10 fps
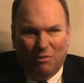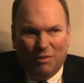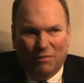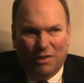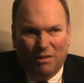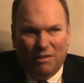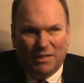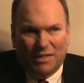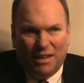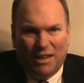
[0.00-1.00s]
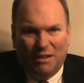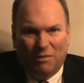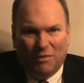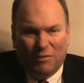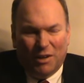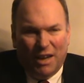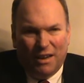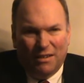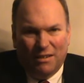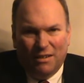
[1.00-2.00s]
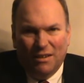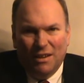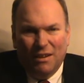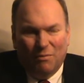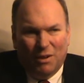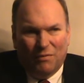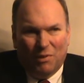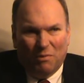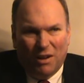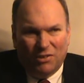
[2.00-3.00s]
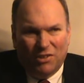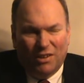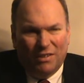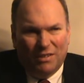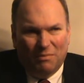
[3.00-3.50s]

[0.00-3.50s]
one for the USA, one for Canada, one for Russia.